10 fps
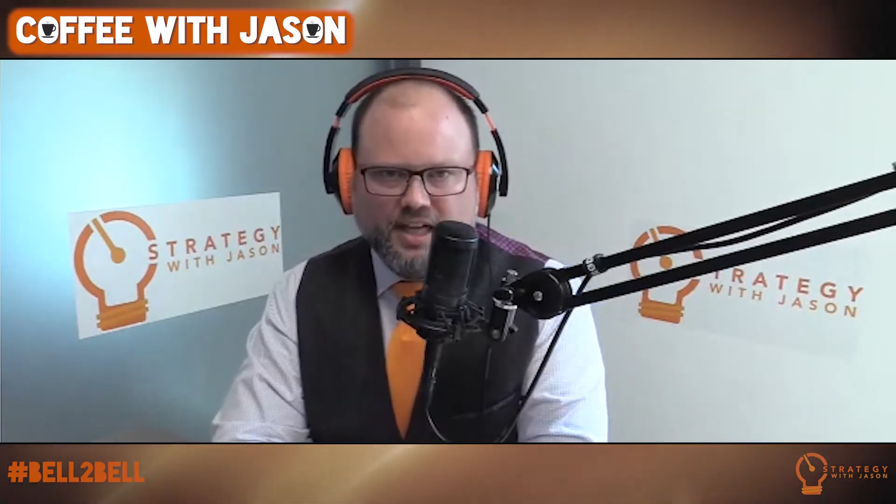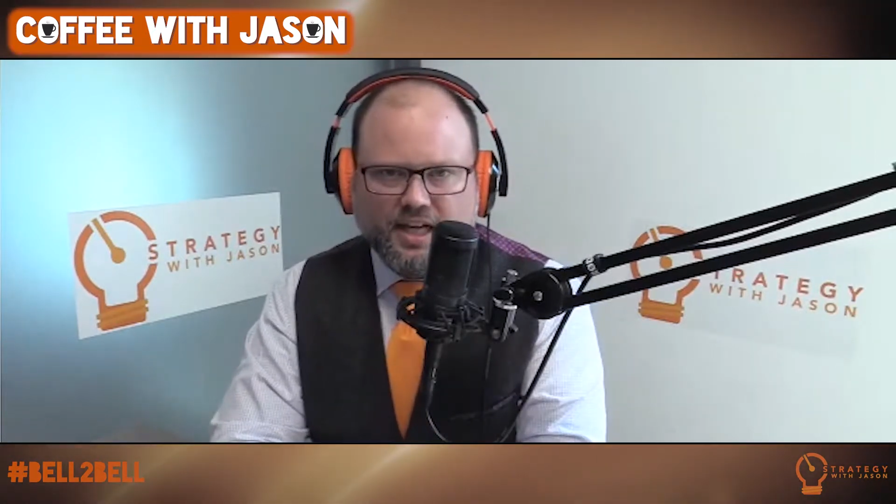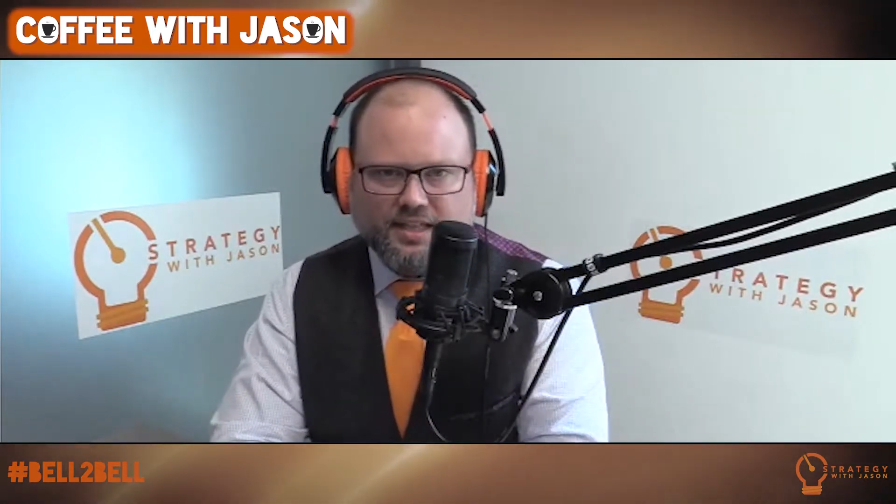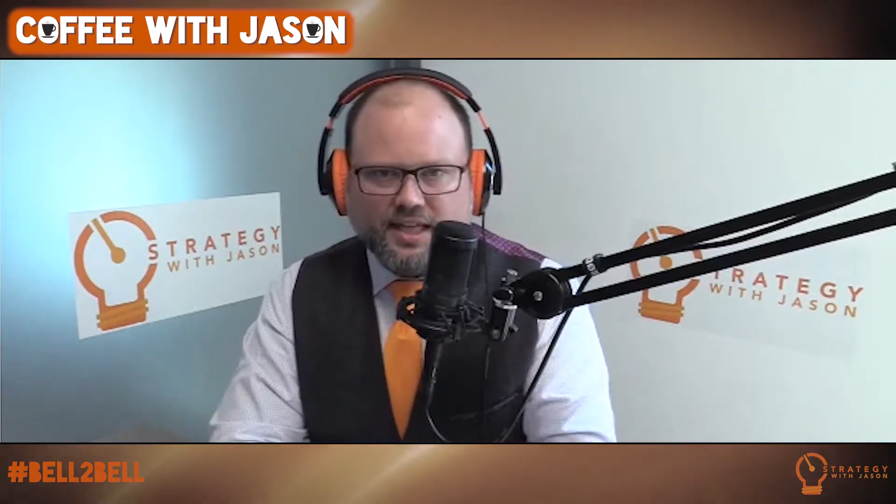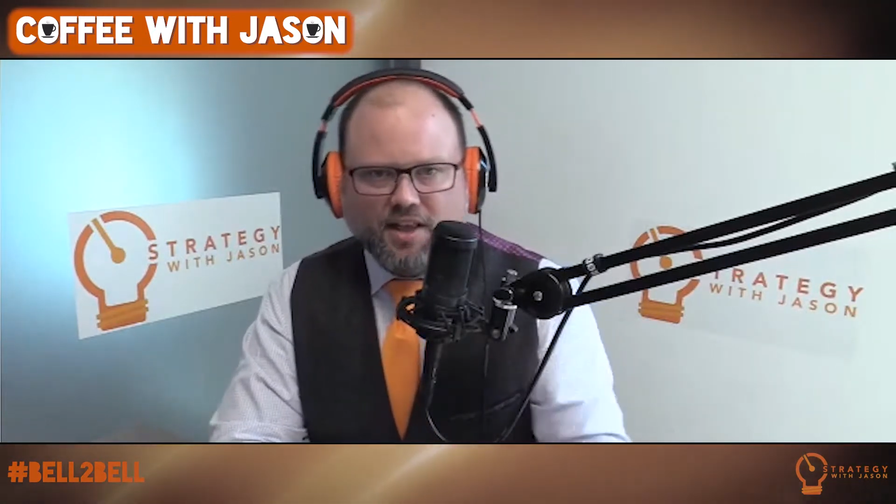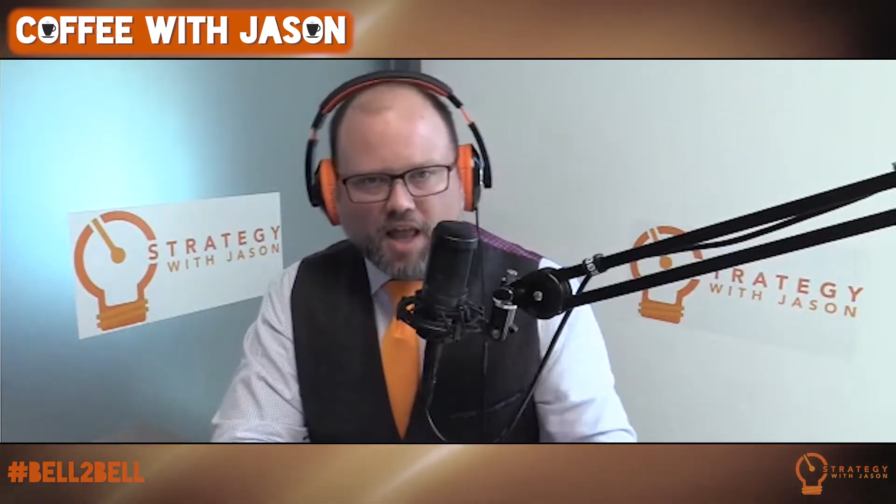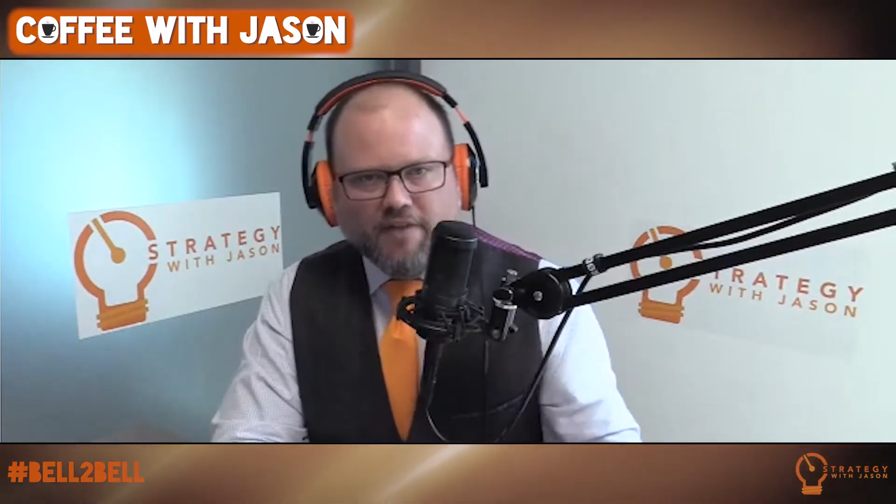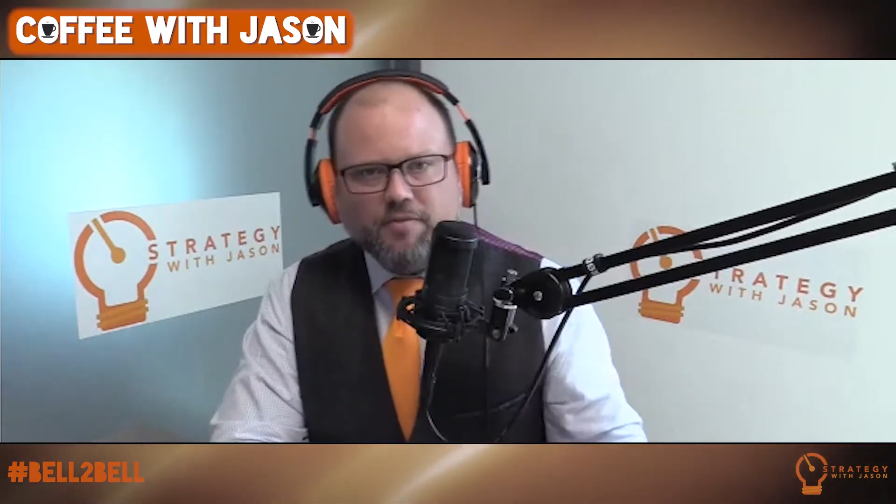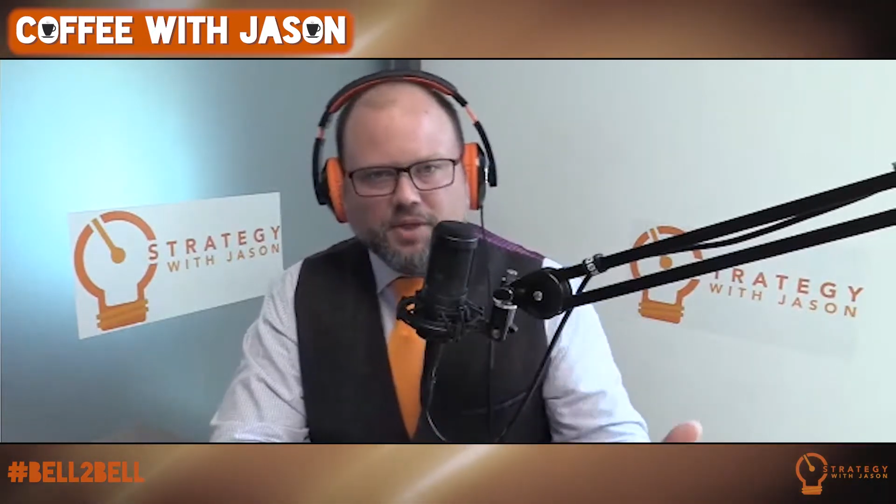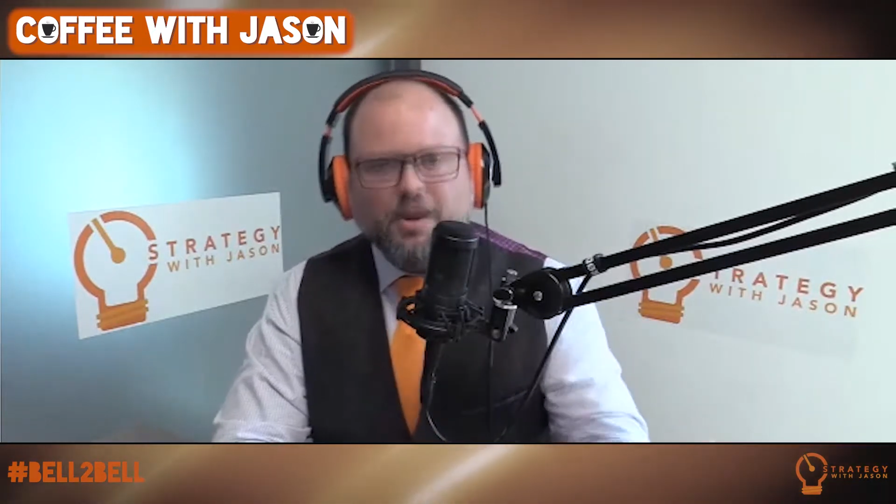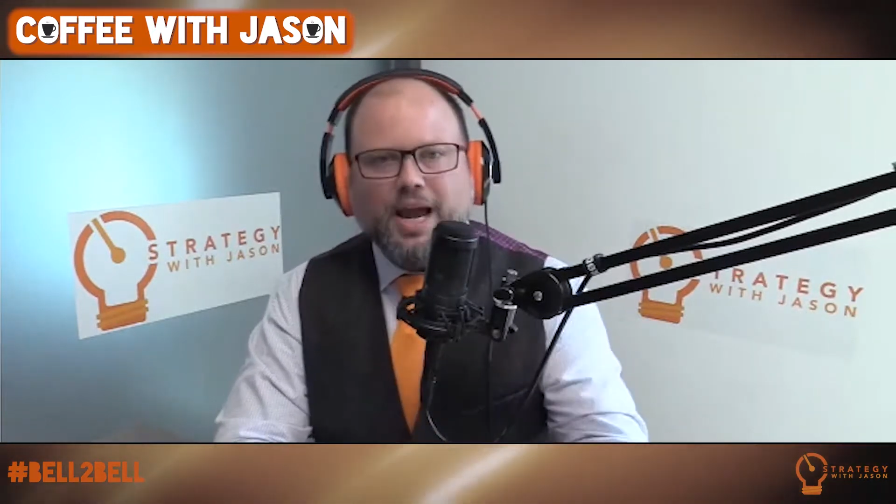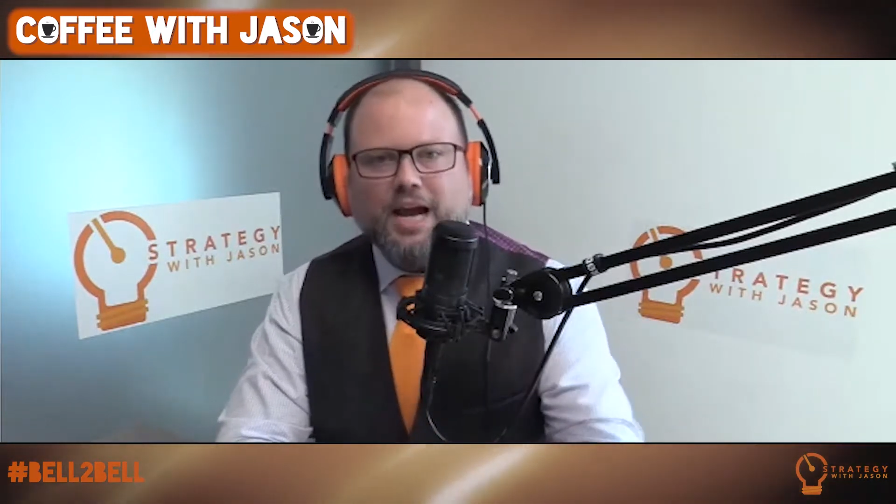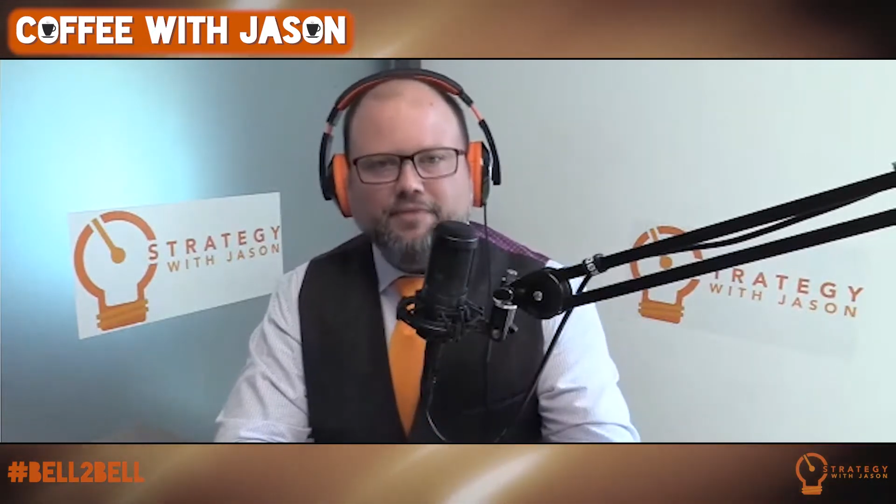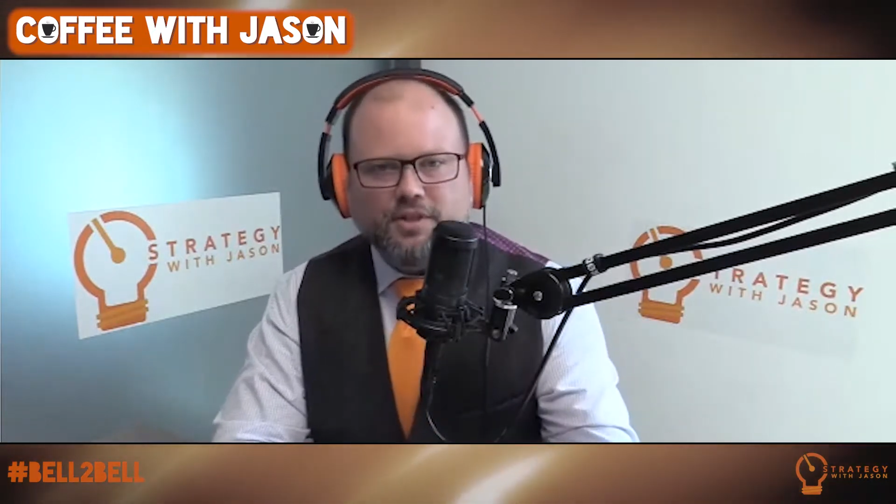Is that a lot of them do have